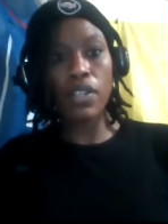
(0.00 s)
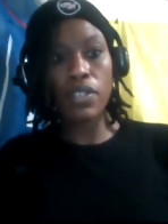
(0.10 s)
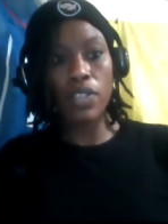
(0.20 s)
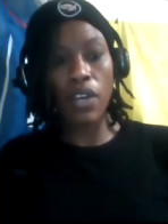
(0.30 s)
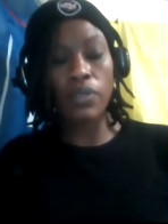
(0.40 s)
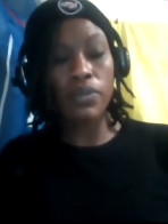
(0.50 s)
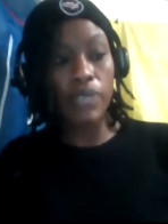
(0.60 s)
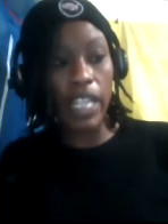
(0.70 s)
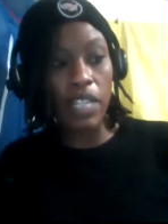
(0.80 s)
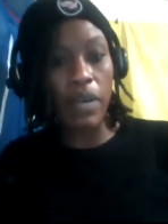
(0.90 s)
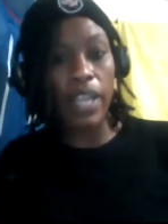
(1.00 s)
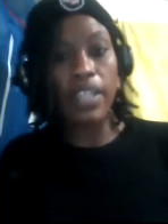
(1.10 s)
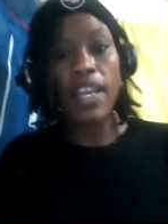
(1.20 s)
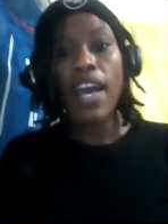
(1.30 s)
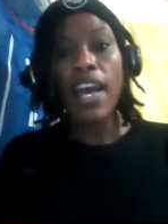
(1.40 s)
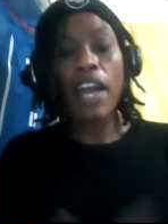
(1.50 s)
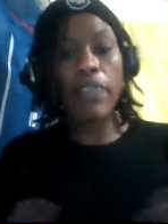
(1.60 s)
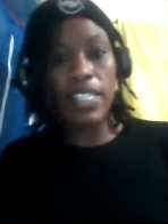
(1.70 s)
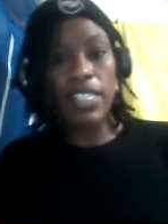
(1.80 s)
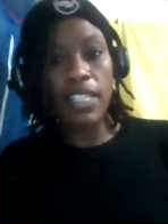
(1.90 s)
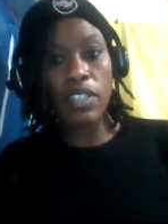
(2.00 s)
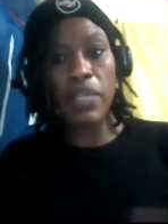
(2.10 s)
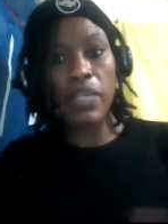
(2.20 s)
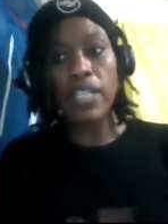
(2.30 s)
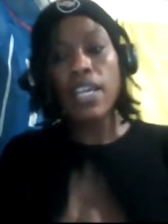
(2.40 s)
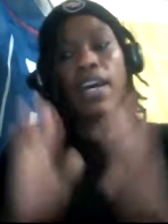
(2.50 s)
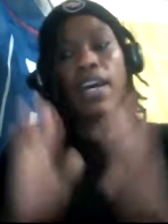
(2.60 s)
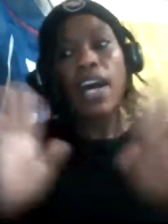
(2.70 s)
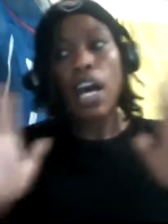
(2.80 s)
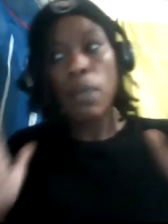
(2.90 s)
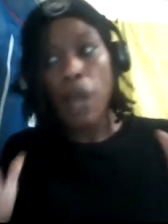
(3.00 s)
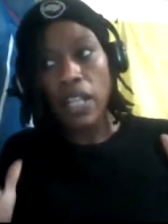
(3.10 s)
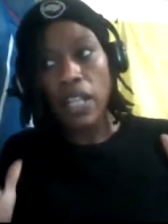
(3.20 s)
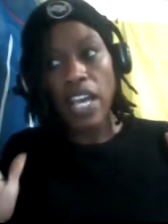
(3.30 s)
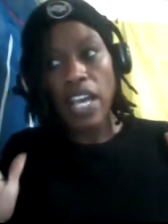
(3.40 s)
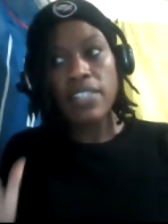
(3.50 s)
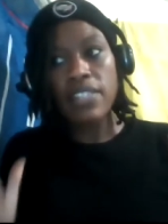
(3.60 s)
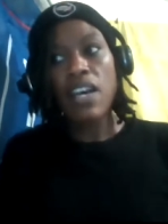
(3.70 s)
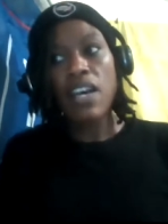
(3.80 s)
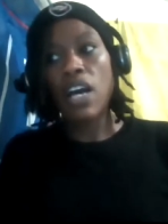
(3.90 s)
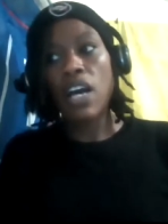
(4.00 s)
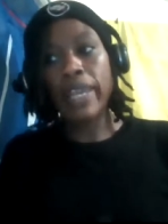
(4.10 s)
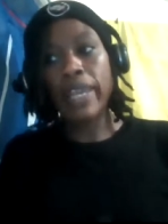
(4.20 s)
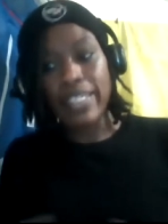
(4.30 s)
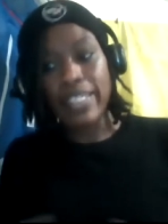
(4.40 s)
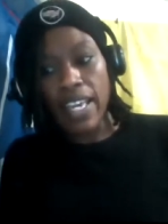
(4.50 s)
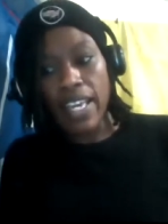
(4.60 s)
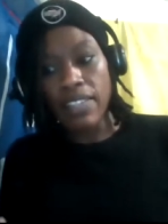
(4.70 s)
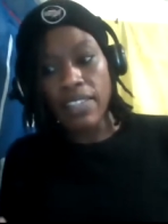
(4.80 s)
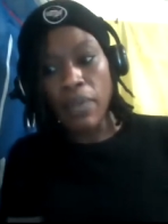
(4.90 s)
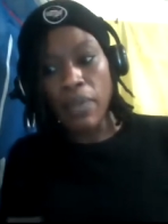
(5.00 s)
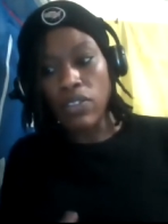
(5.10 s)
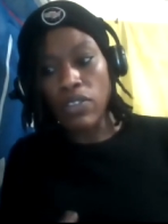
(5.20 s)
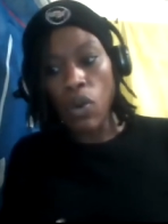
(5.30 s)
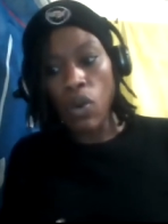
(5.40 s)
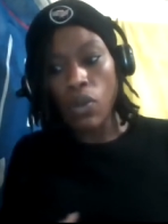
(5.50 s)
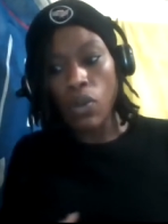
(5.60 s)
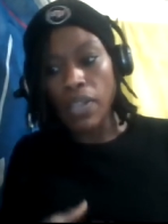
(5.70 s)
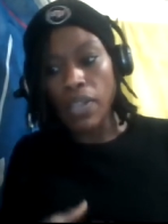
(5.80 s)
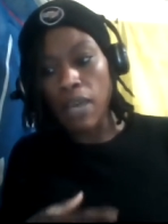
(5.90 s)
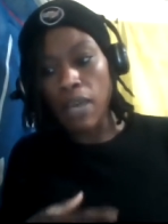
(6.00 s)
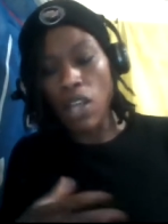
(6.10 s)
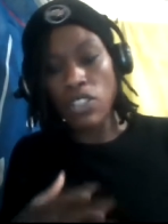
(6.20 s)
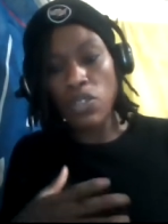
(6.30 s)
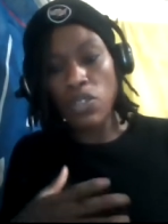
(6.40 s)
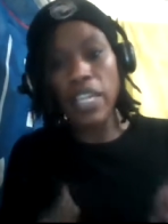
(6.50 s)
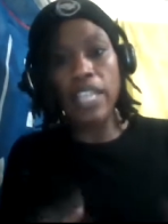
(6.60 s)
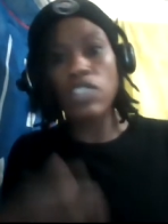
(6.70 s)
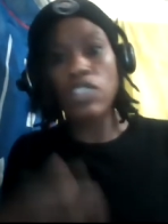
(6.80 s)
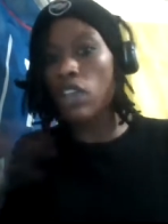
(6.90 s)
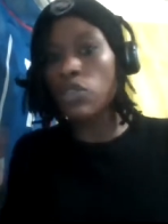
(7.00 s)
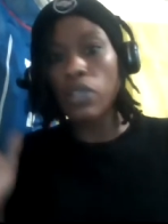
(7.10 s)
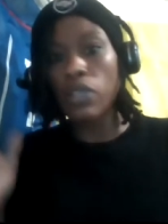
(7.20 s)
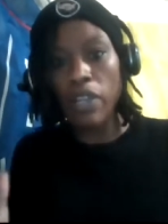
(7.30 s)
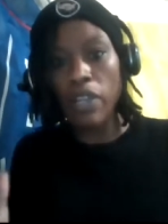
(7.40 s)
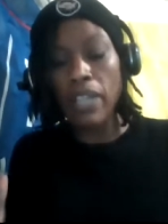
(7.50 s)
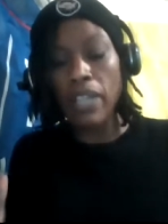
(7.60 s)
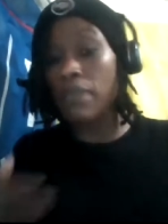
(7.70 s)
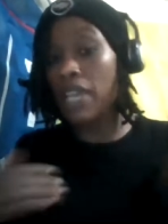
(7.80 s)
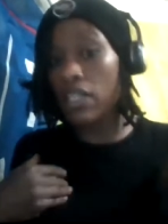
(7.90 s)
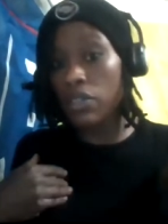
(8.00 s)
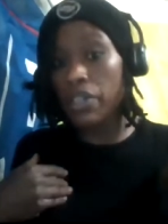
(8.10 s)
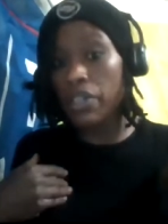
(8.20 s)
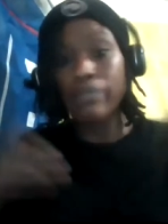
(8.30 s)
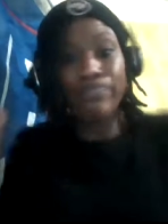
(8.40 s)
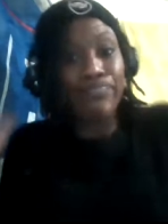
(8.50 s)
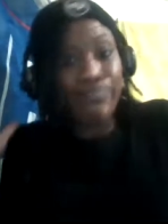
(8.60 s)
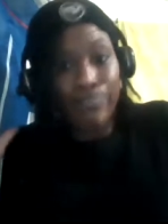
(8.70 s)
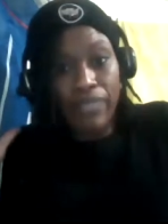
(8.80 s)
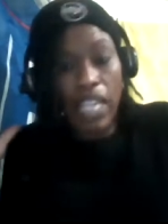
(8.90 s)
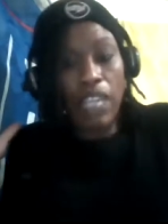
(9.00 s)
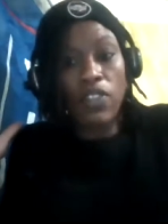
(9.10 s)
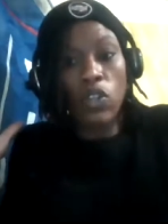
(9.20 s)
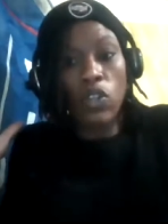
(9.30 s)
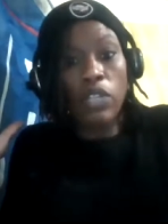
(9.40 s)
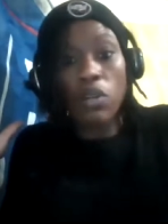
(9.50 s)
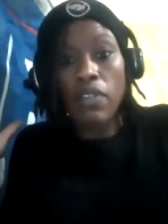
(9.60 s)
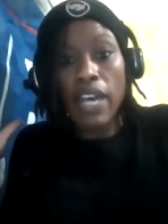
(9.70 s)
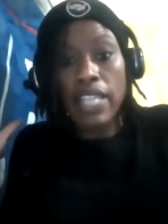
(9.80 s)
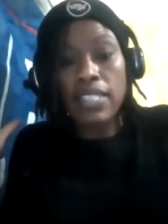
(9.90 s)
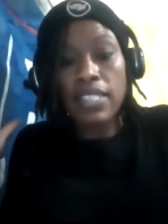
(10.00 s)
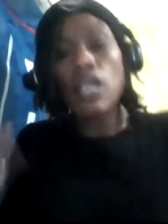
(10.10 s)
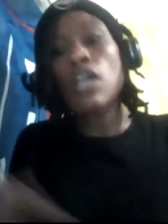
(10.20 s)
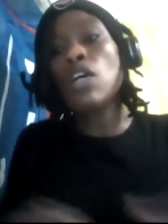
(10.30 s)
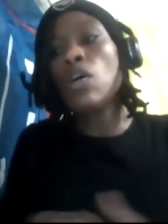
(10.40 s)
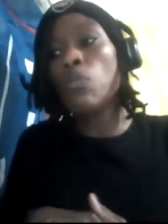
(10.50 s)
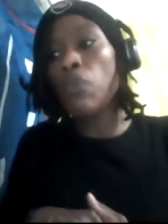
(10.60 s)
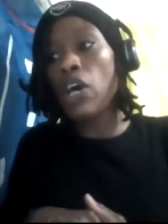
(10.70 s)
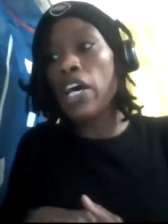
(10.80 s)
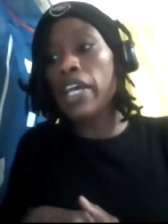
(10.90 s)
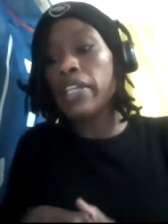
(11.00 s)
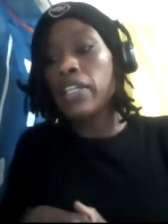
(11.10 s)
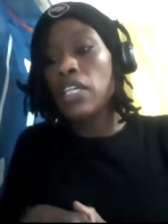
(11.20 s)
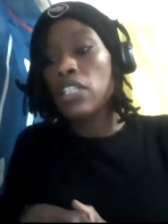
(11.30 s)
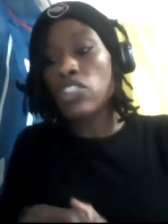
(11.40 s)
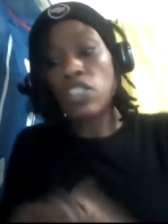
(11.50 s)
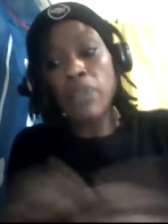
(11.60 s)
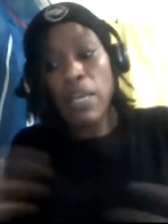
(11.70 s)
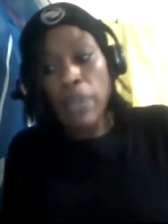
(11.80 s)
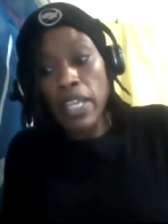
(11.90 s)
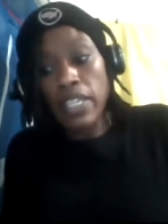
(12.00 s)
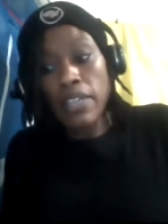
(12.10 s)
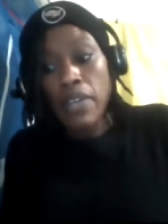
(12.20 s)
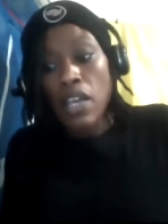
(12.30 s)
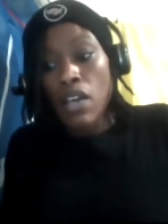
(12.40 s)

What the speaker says: So anyway, I ranted a little bit. I apologize. Like I said about the whole lawsuit thing, talk to a lawyer about it. I'm not a lawyer, not giving no legal advice, but it's just my opinion.